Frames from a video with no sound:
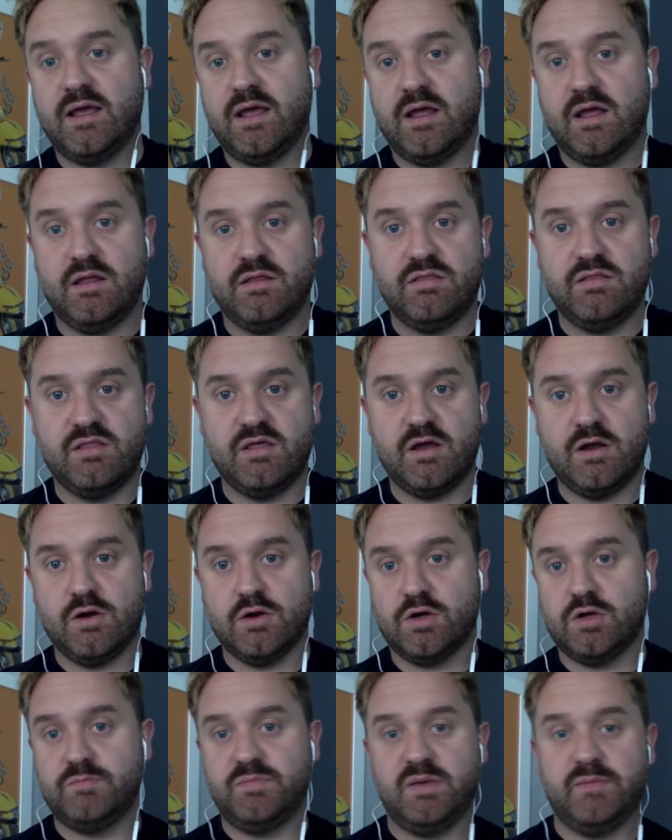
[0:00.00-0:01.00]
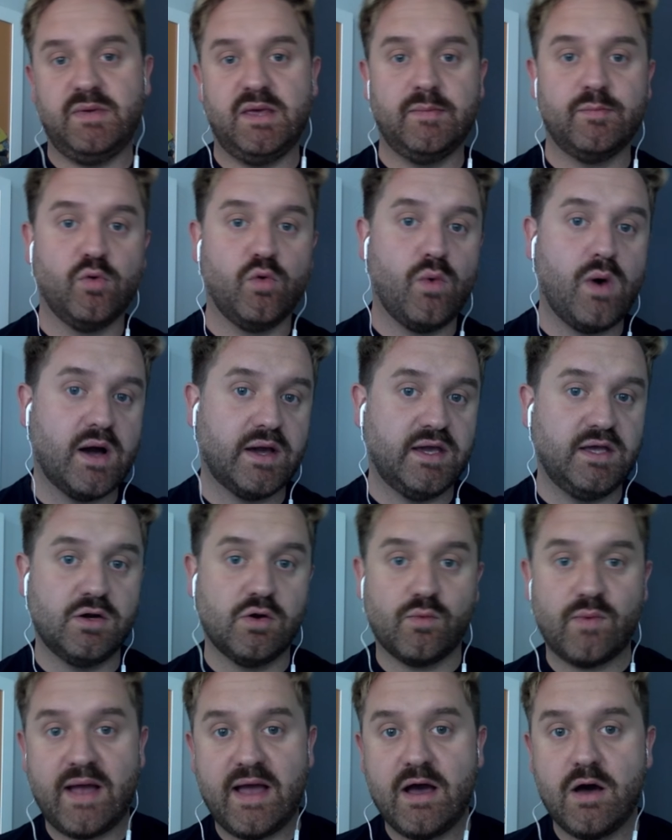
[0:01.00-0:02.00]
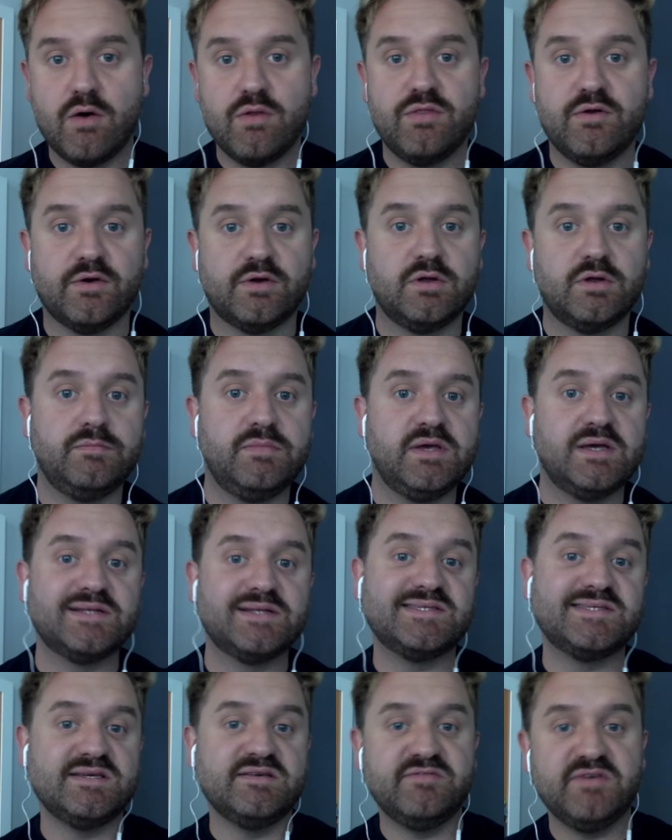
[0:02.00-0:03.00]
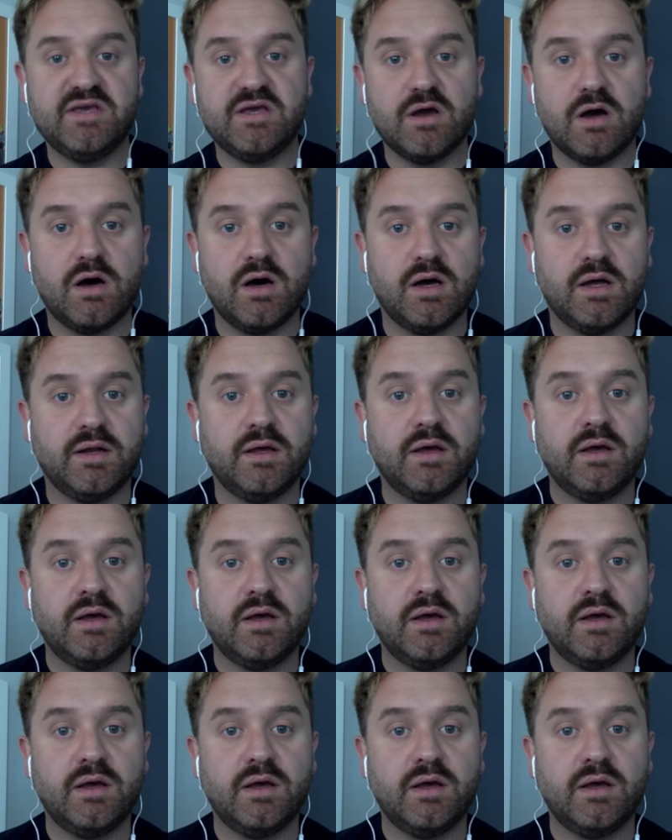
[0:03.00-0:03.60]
and there could be people walking around, there could be a TV on,